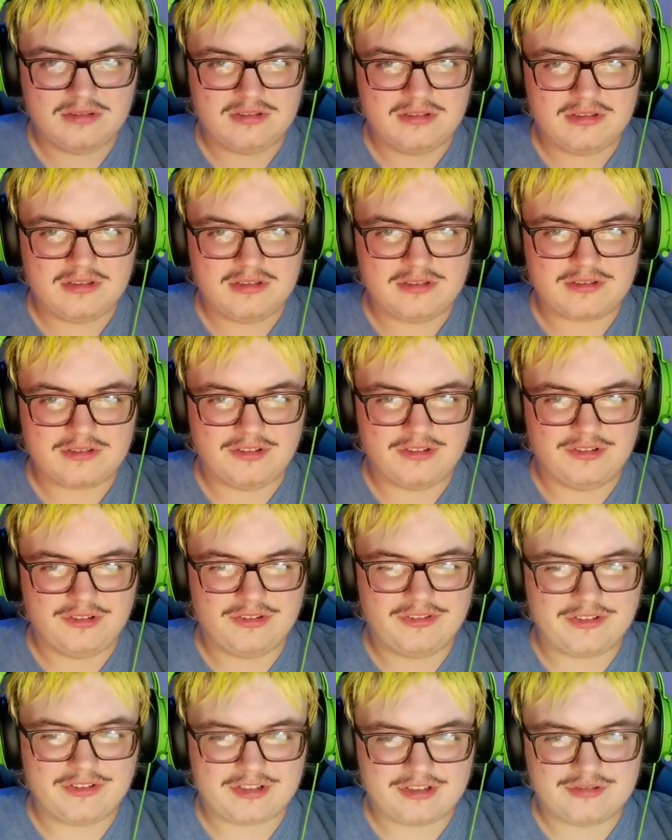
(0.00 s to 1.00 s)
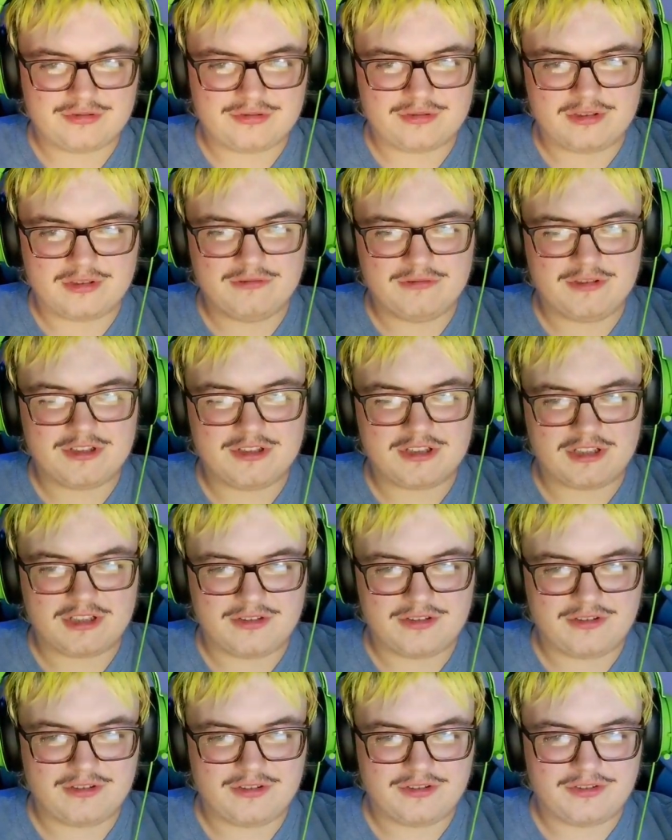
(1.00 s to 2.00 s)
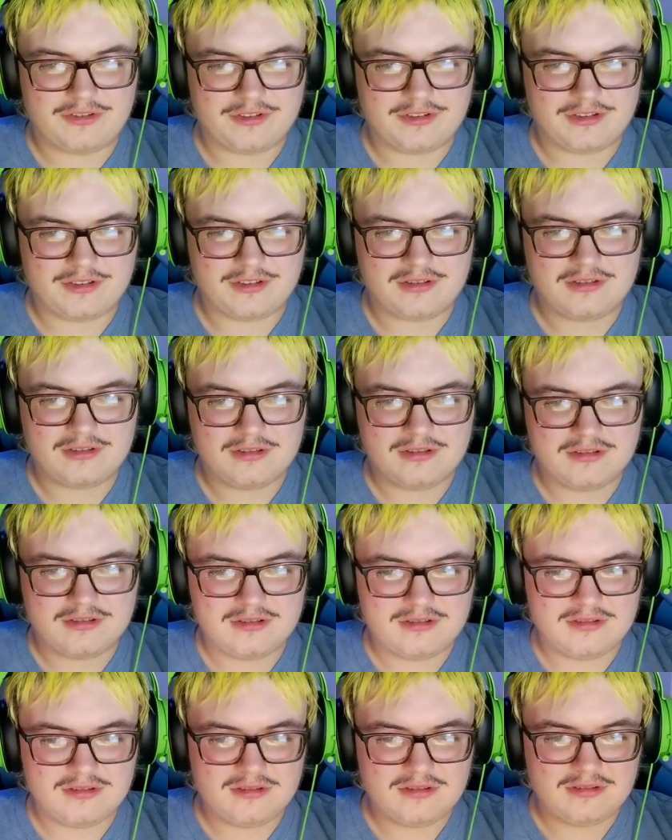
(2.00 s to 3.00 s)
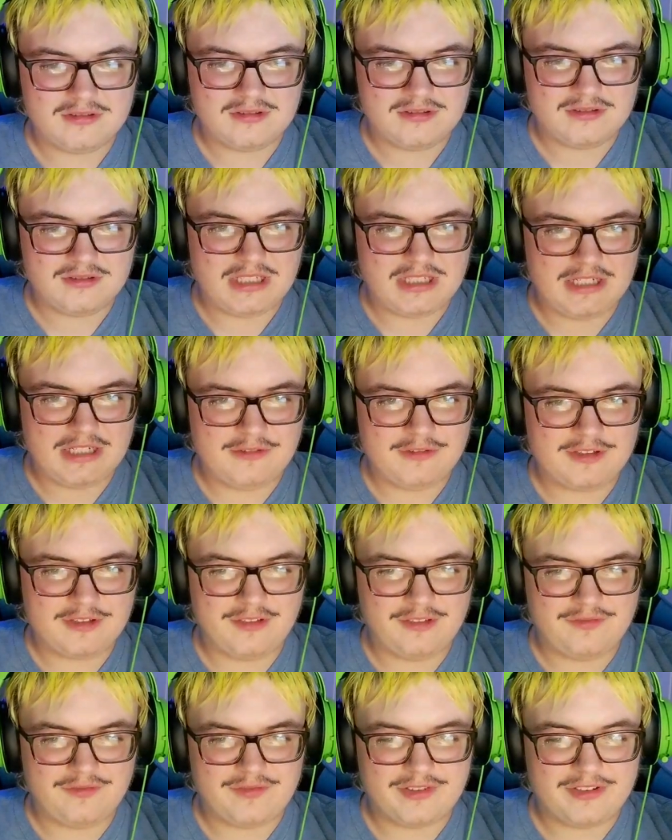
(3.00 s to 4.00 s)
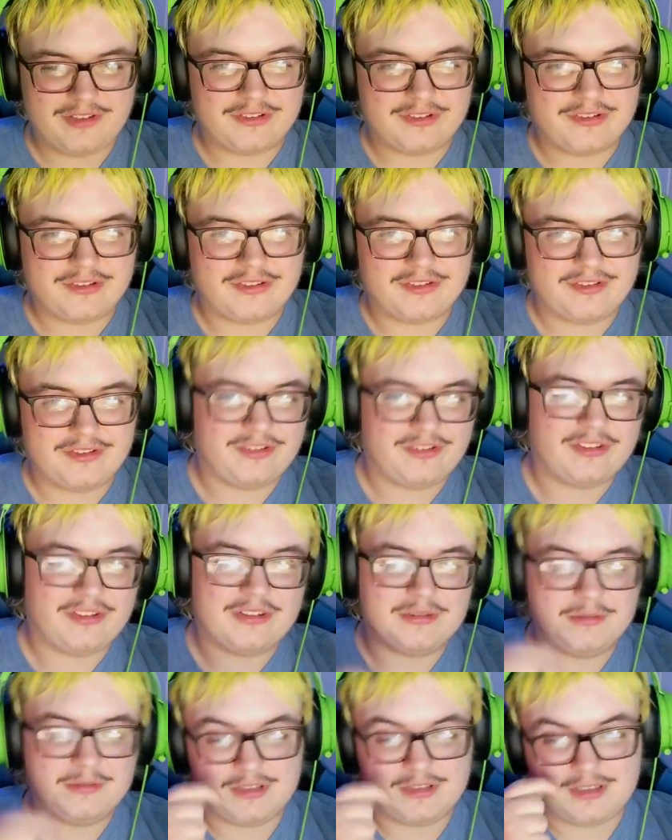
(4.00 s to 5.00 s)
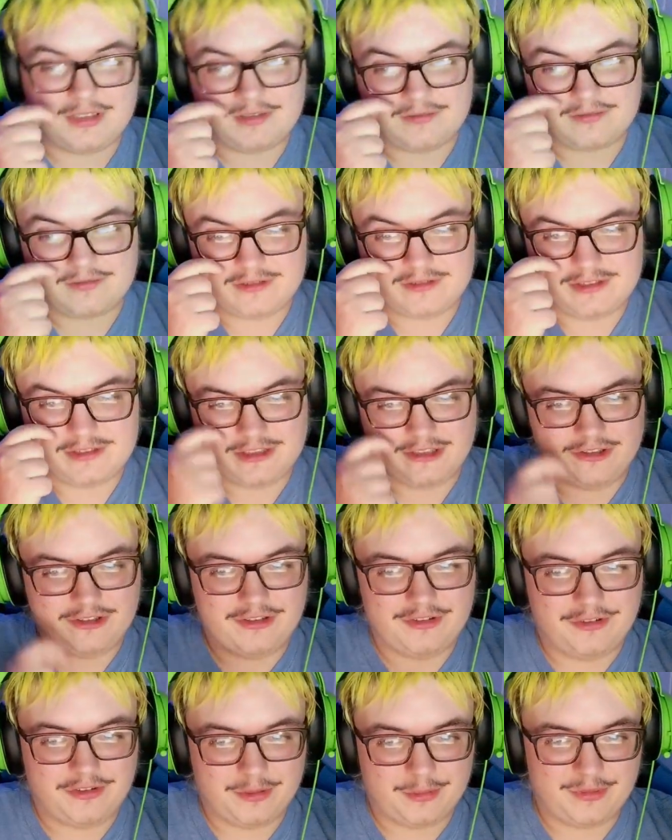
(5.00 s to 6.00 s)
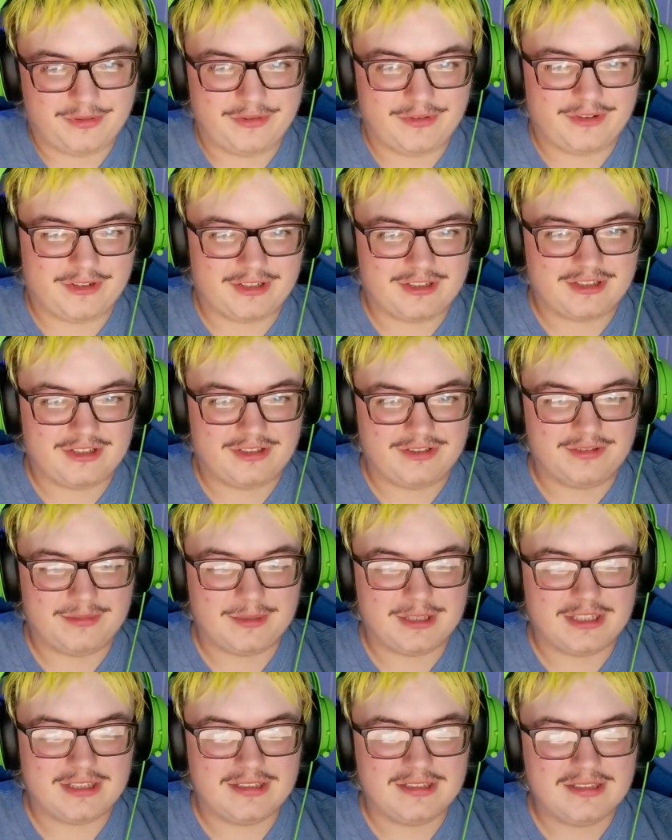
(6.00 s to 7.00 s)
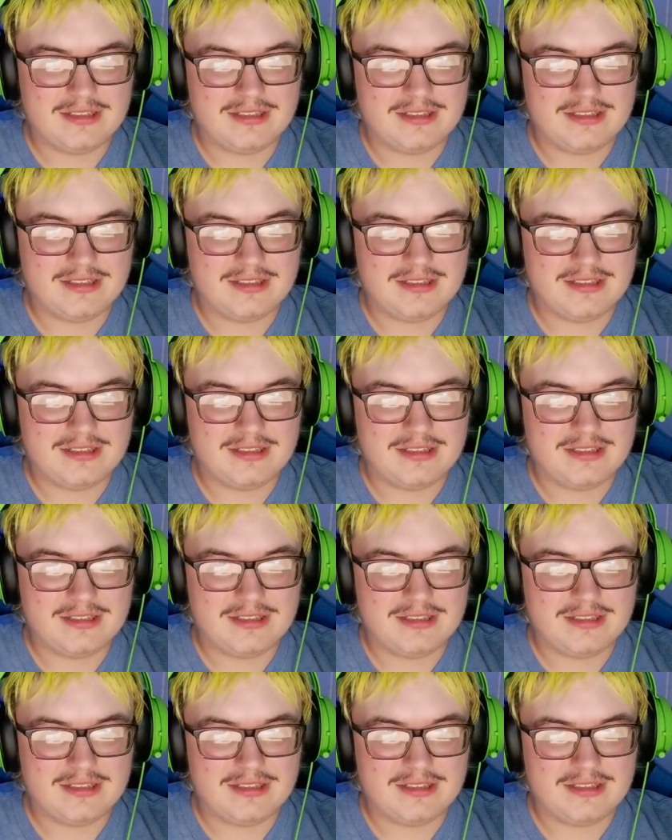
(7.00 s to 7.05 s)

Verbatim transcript: Okay, this is like a drone shot, it looks like. I will give this, the cinematography on this episode is actually not too bad.